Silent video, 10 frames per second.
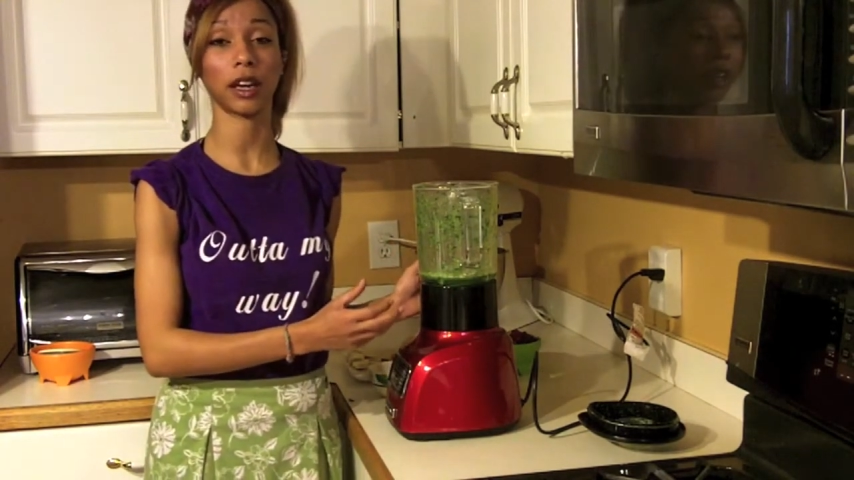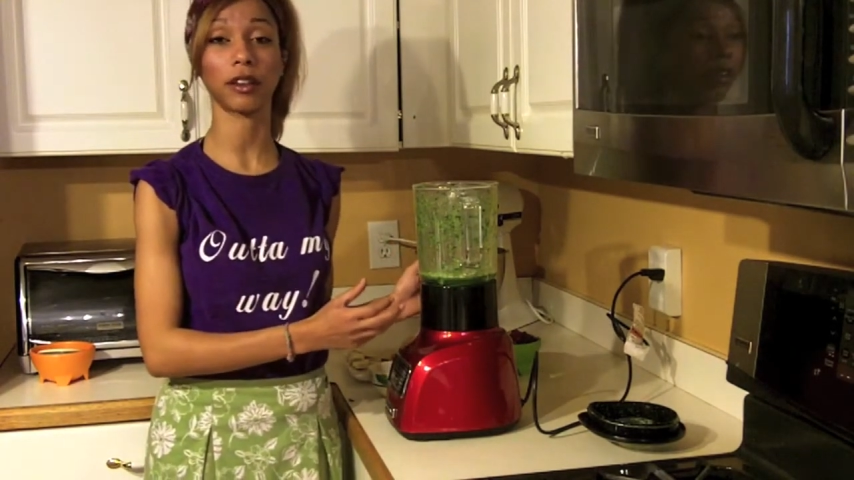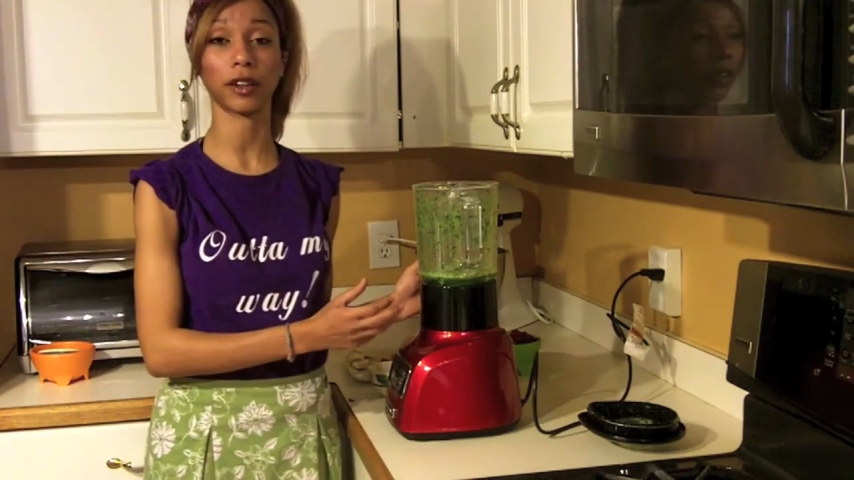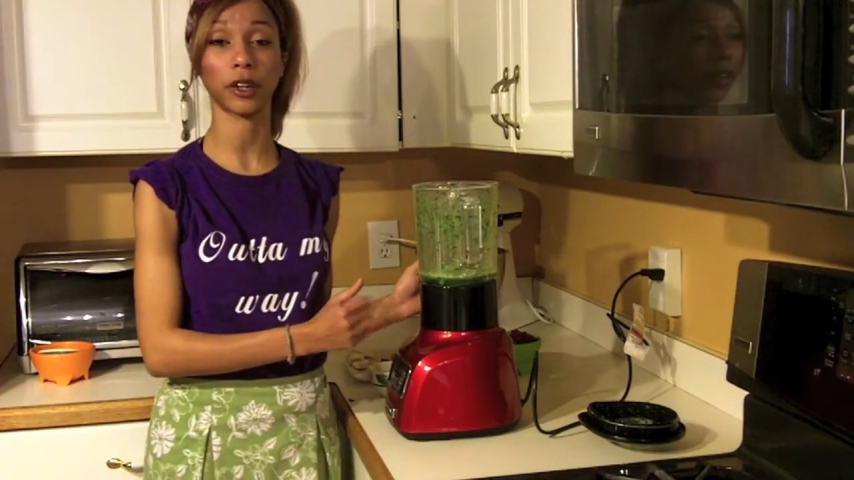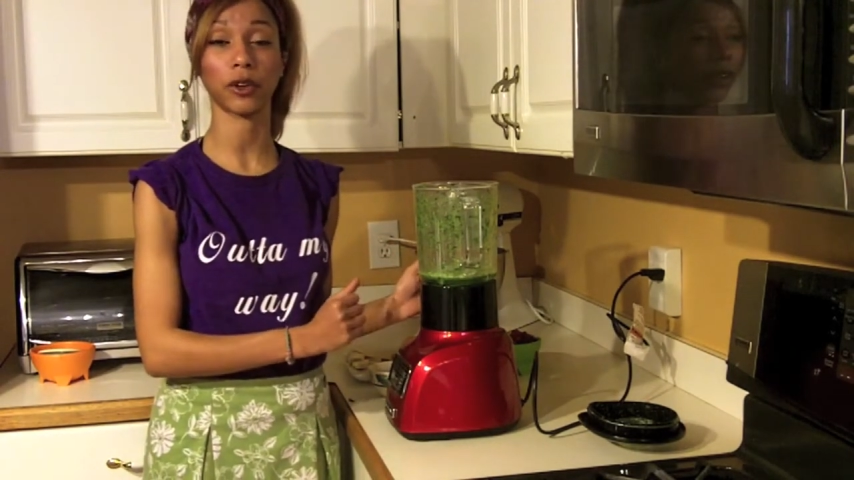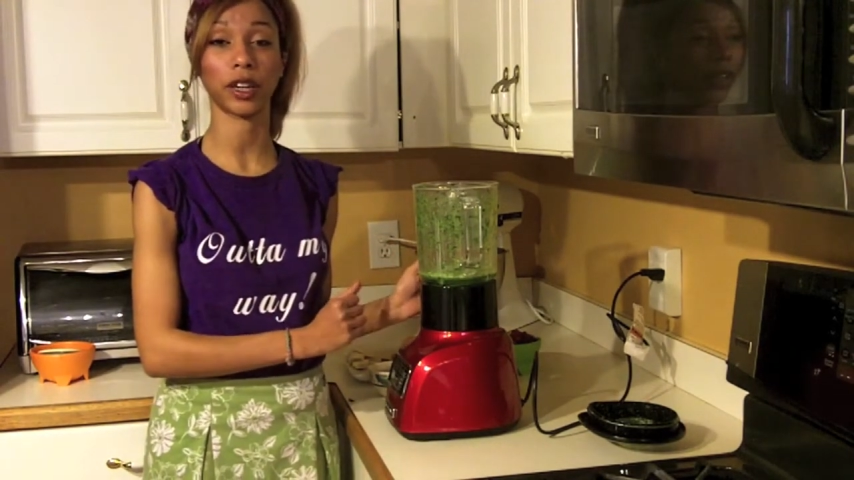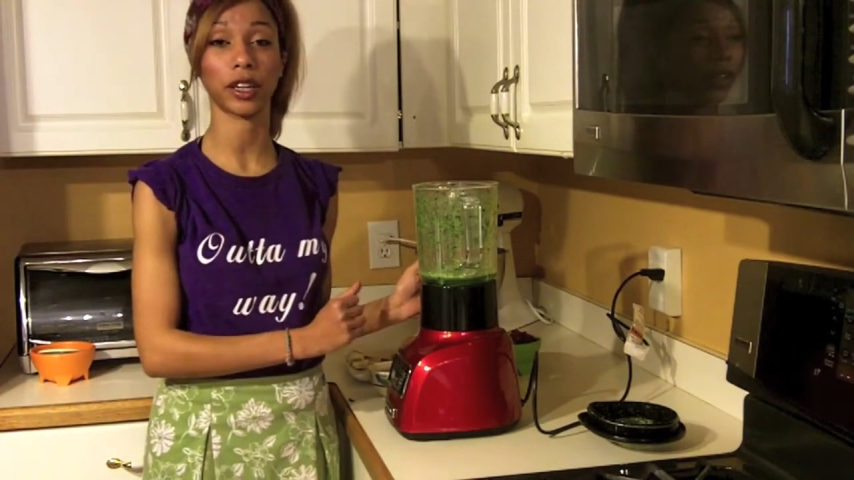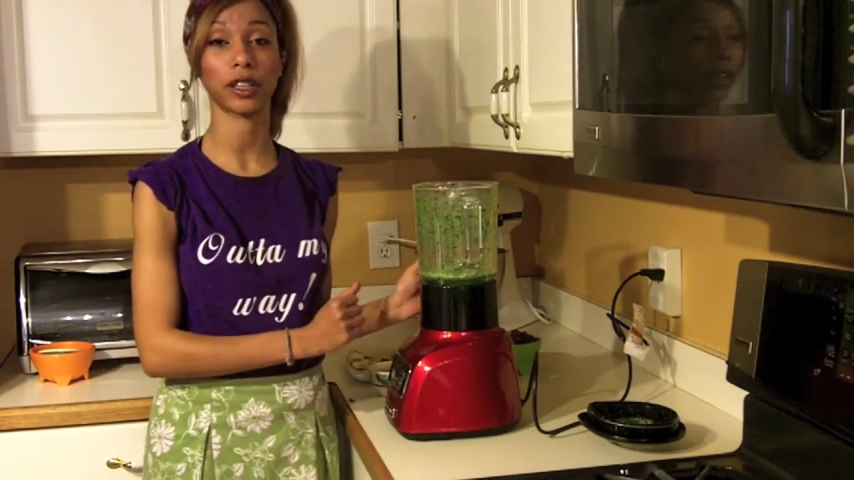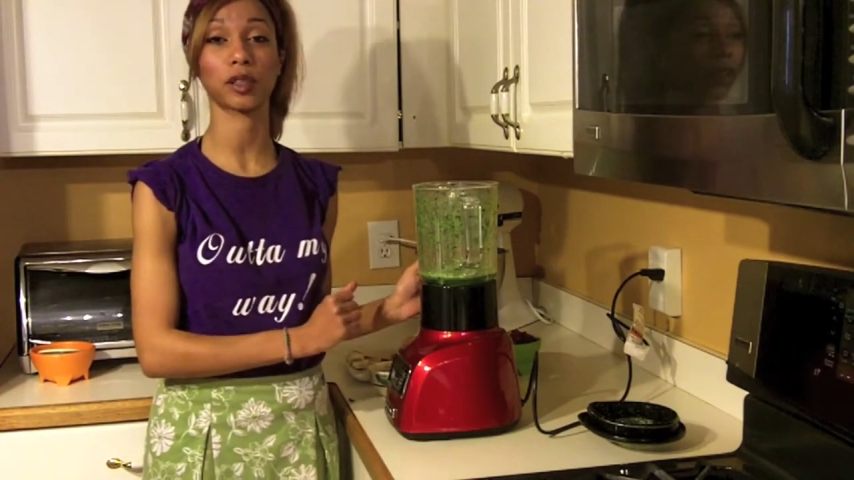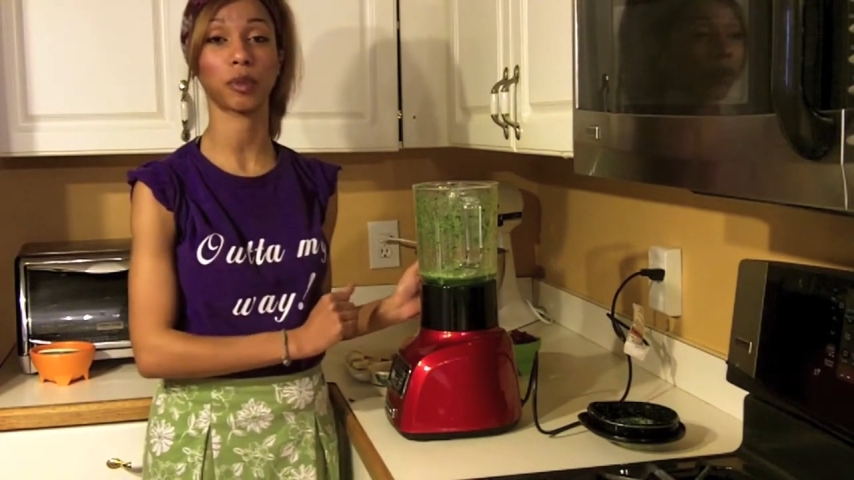other
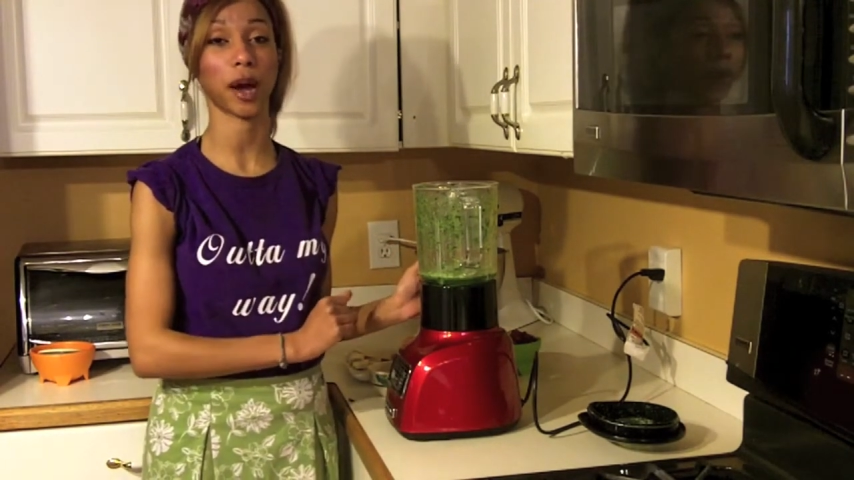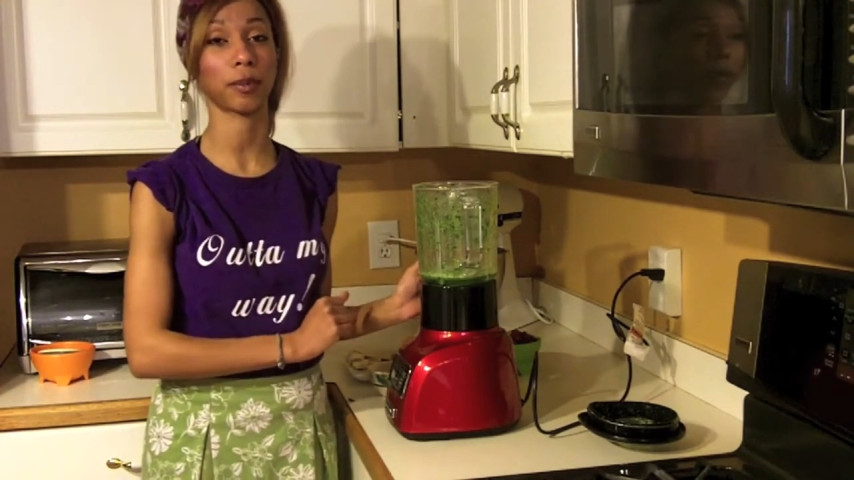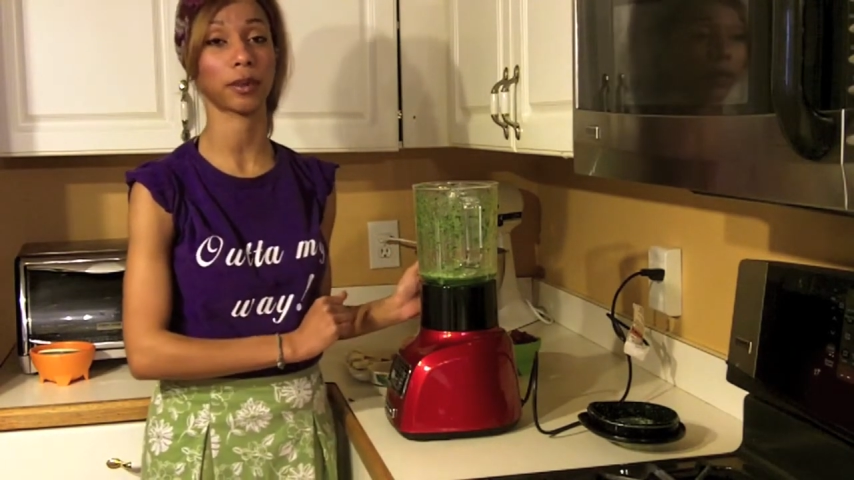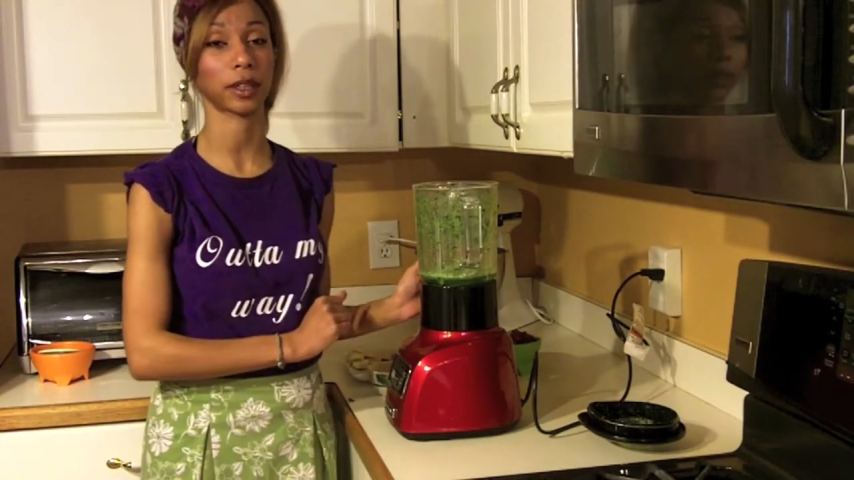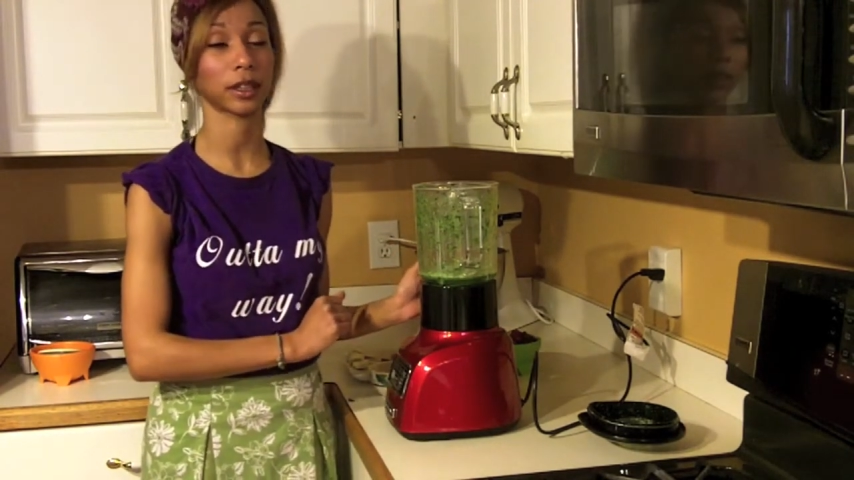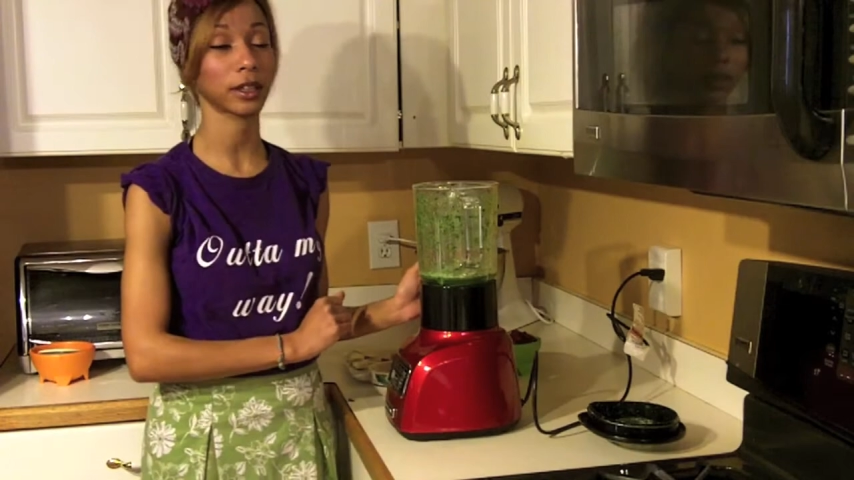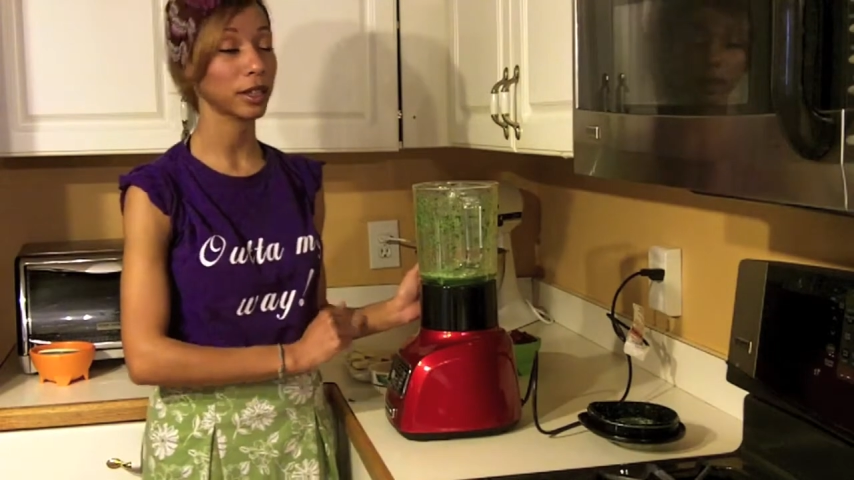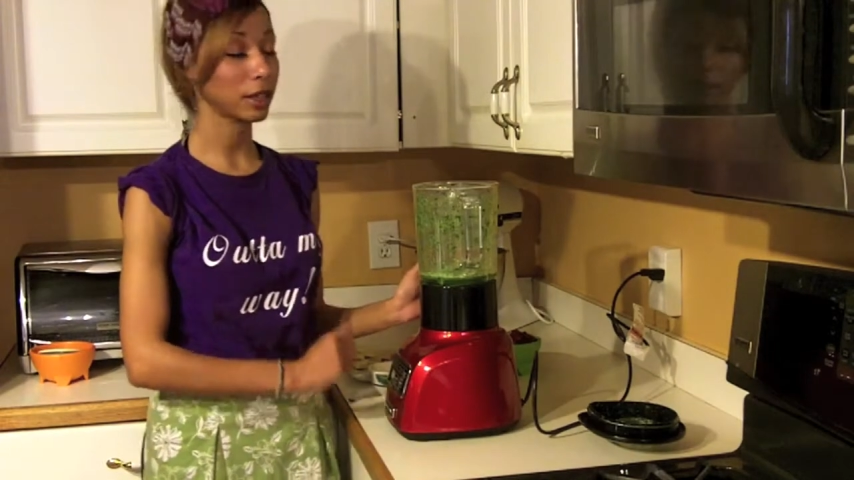ingredients properly.